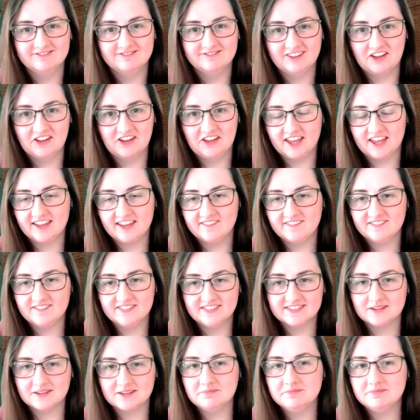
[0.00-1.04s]
Okay,
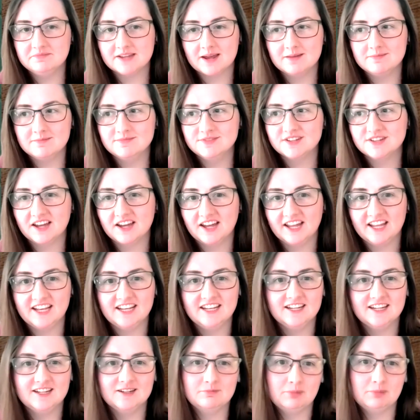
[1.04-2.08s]
sometimes
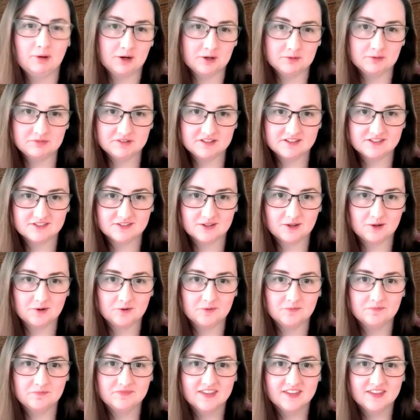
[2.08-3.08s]
unbearably so.